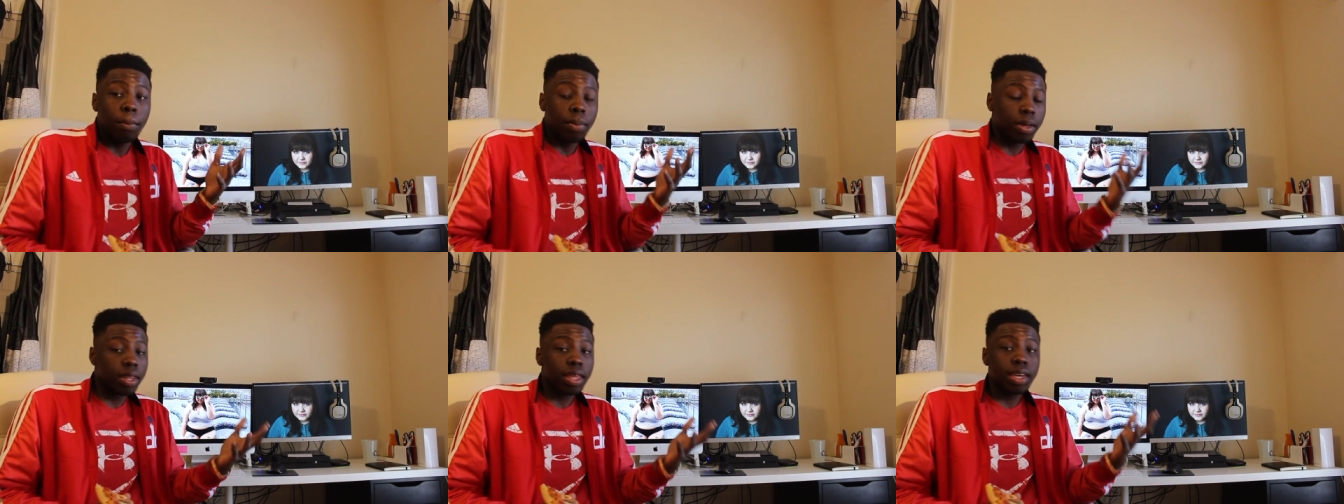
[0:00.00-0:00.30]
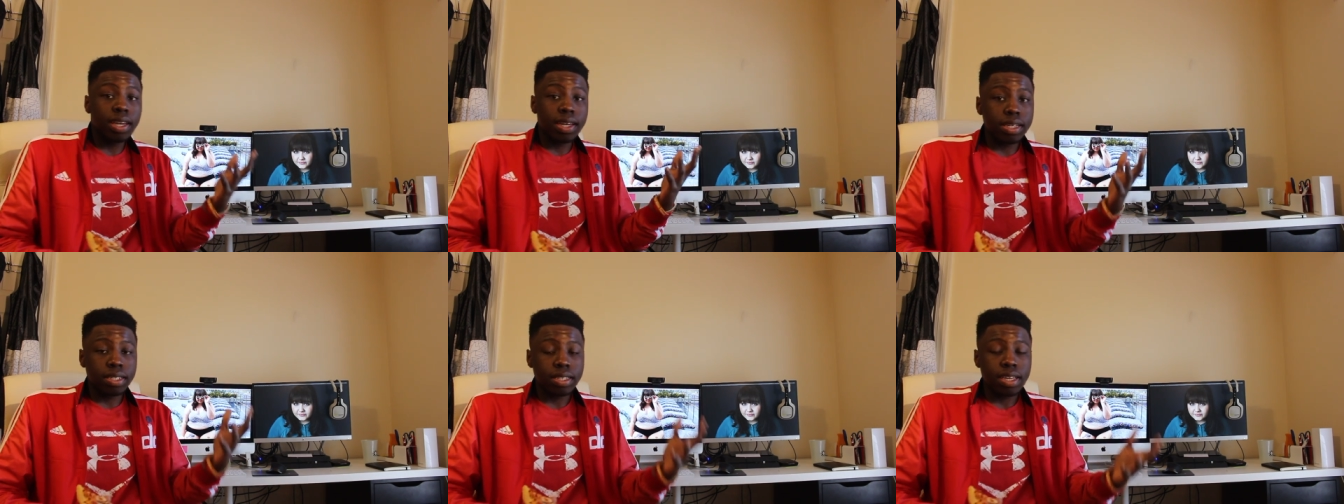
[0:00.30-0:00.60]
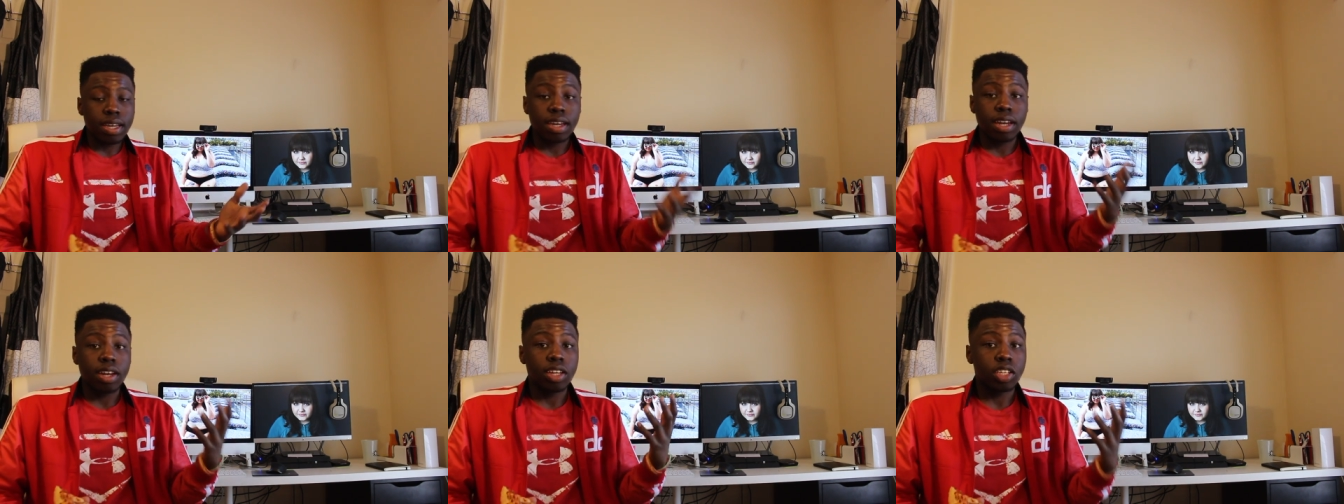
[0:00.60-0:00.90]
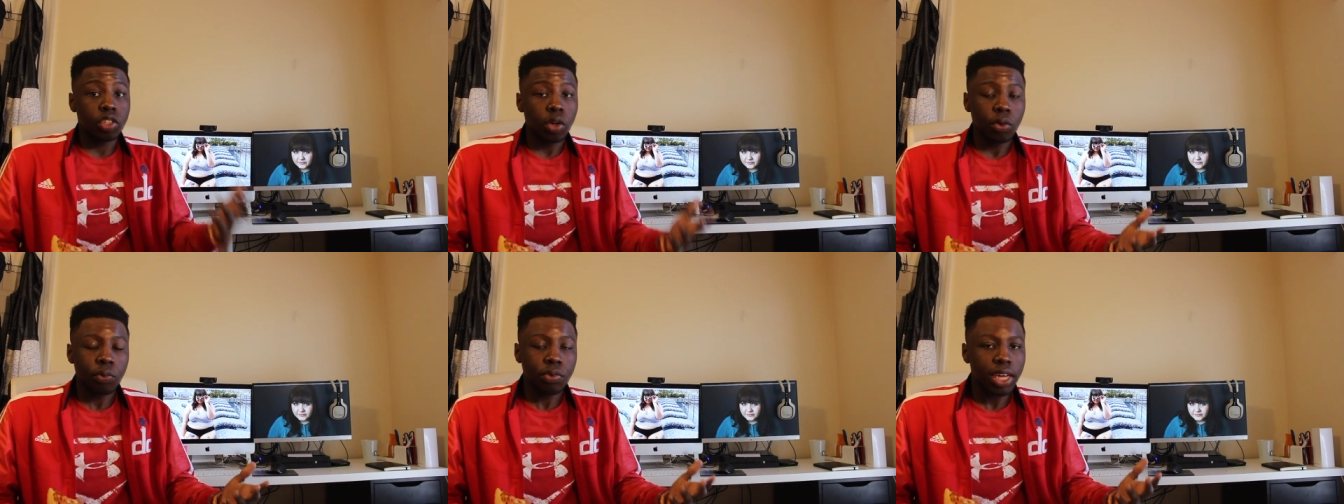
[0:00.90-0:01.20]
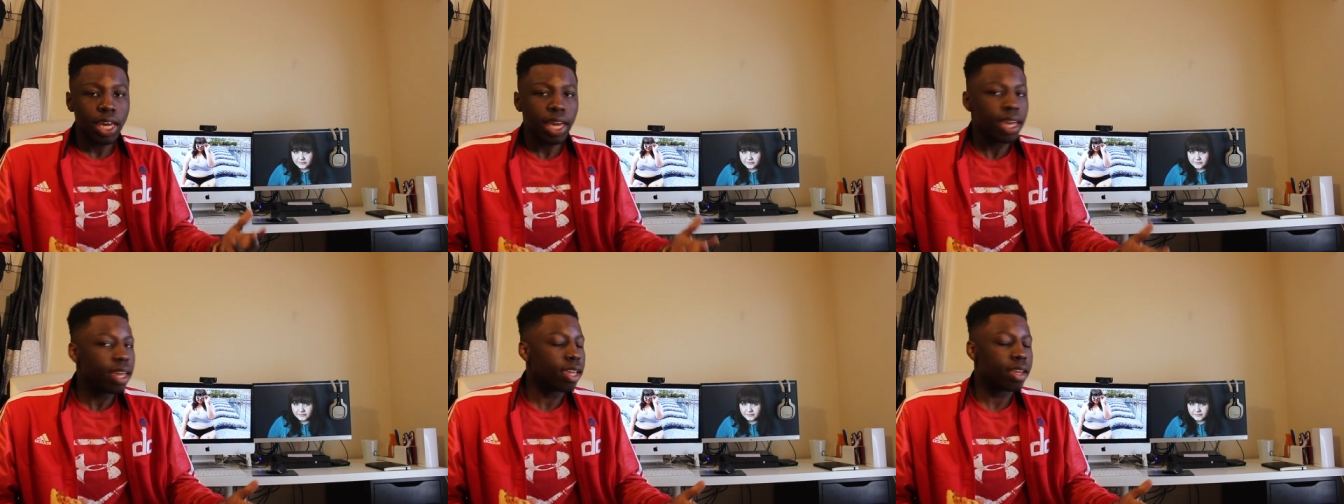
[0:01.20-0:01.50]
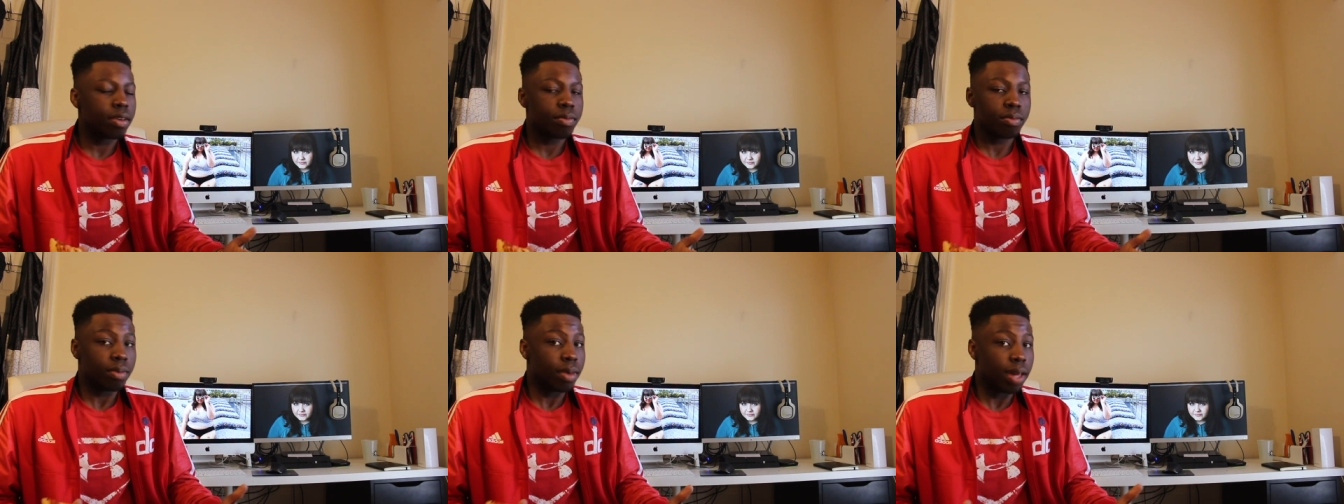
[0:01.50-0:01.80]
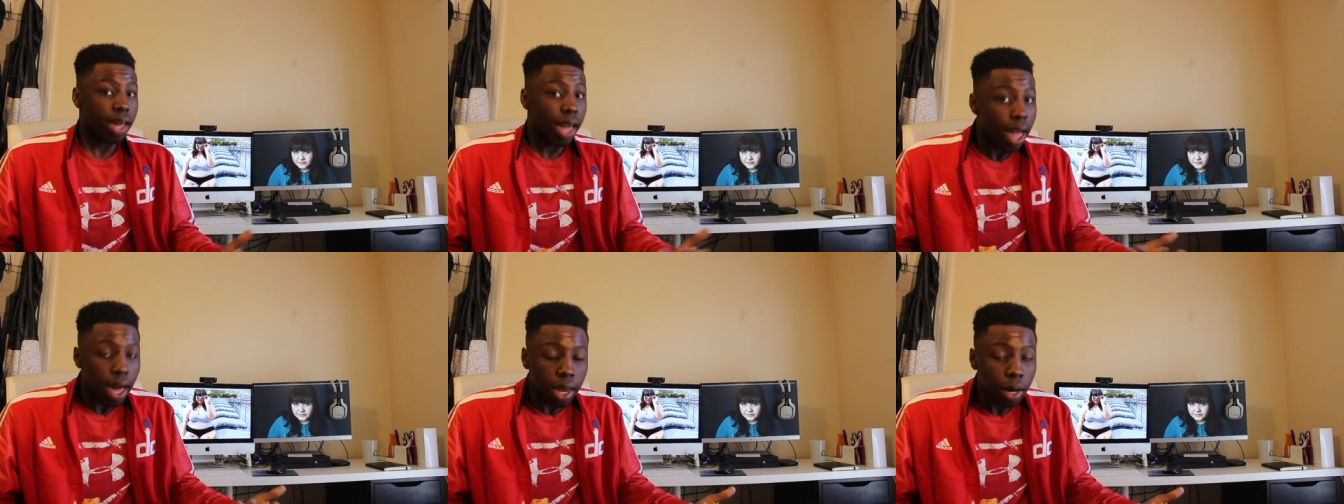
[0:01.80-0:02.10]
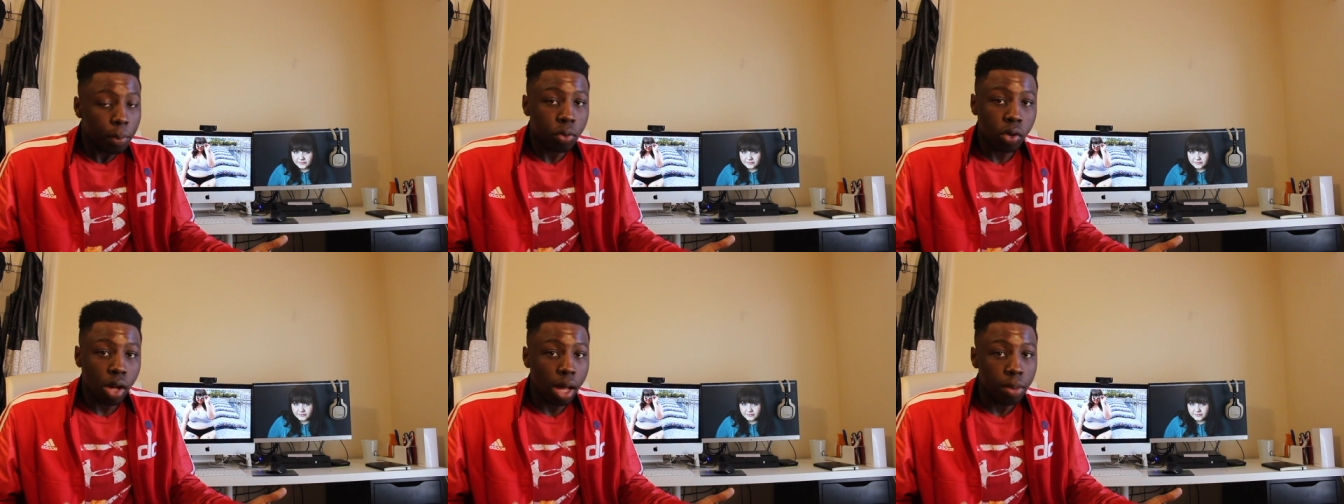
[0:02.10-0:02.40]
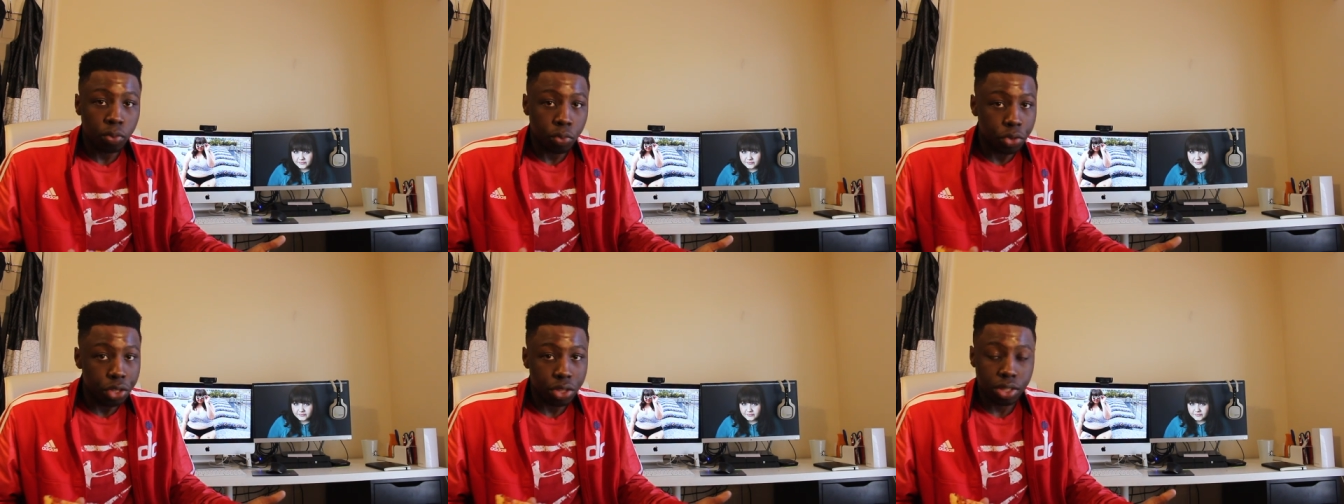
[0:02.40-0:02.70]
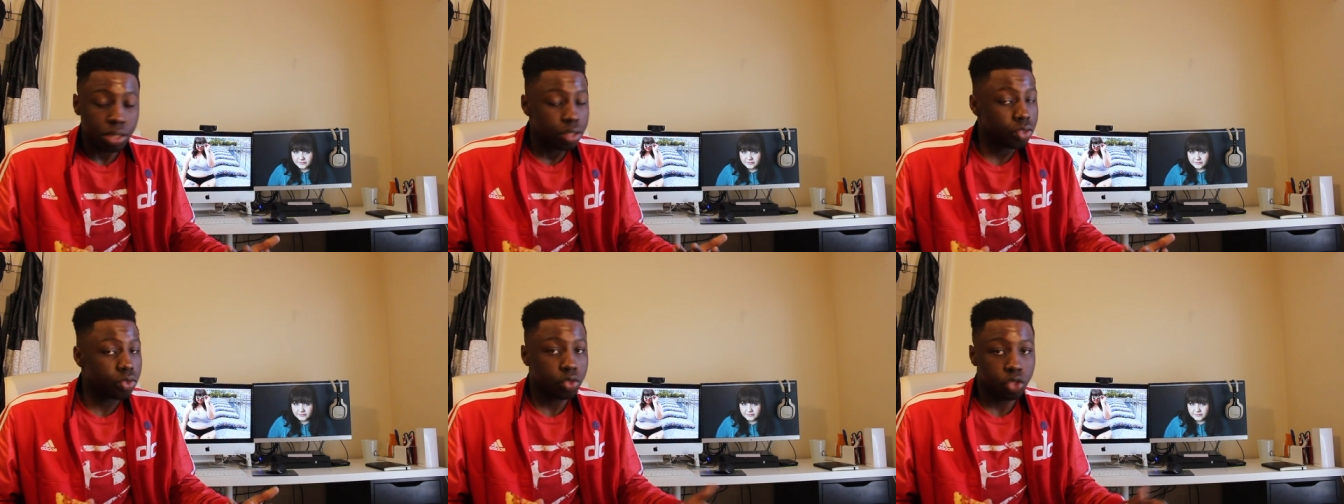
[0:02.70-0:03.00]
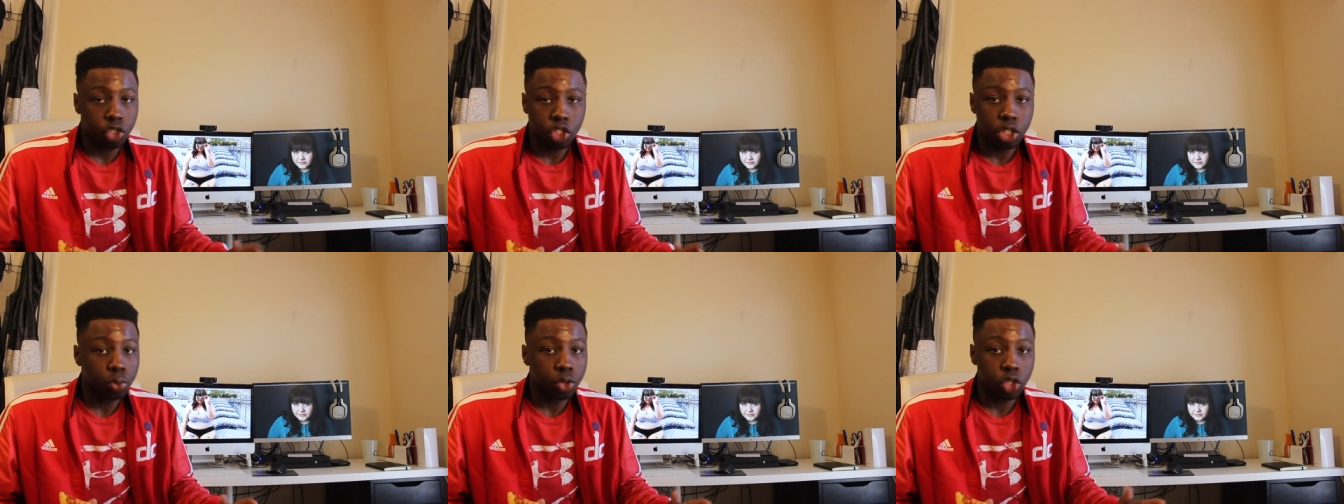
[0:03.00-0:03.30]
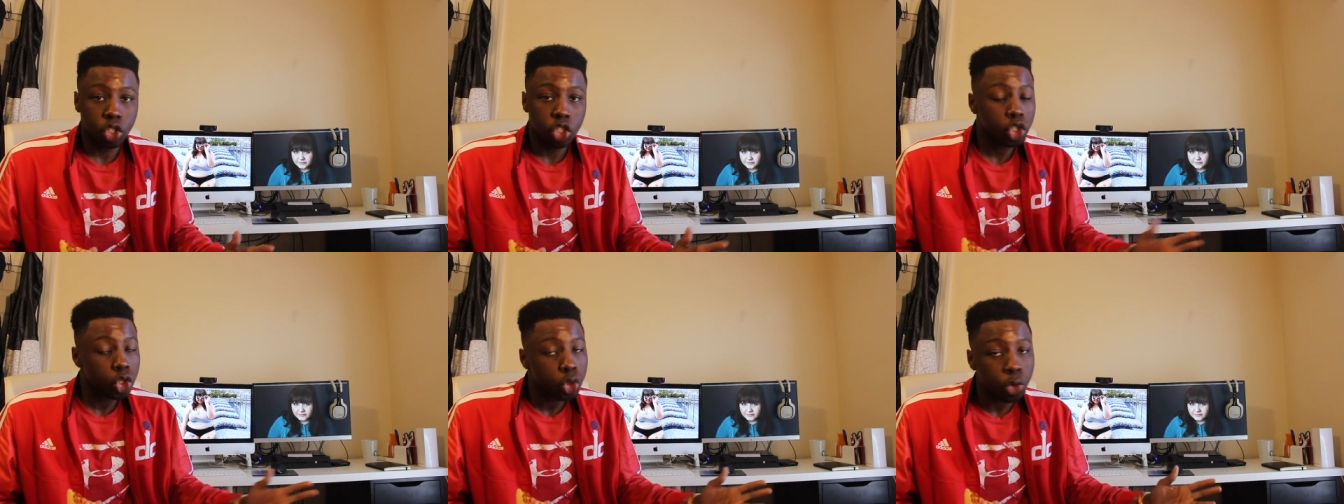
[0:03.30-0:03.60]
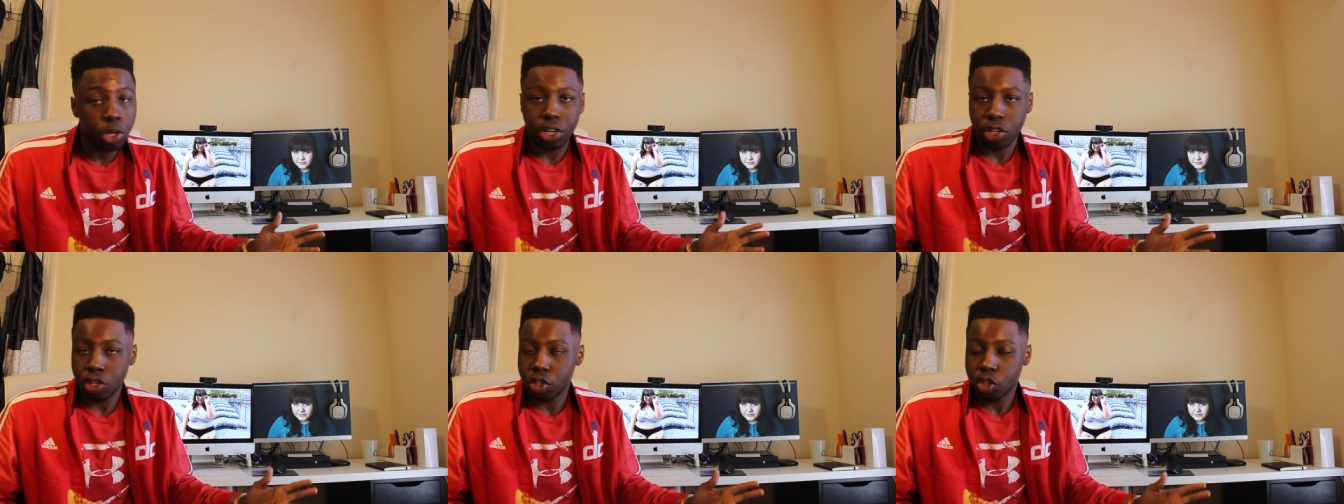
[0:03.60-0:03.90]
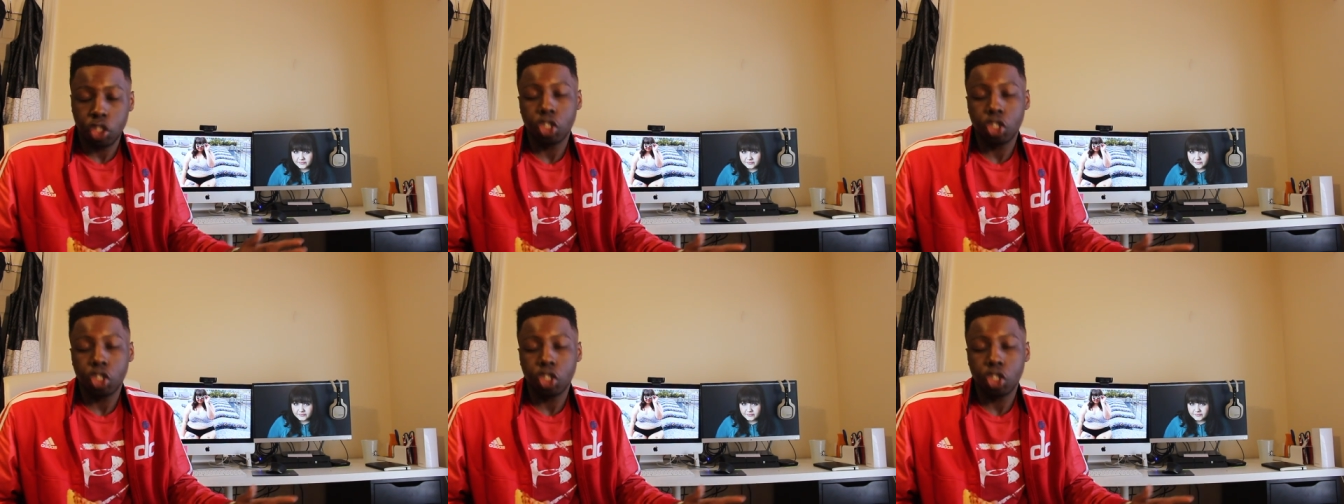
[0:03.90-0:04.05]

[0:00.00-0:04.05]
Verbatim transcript: But like I said, Sofie Hagen had a problem with this. She was triggered.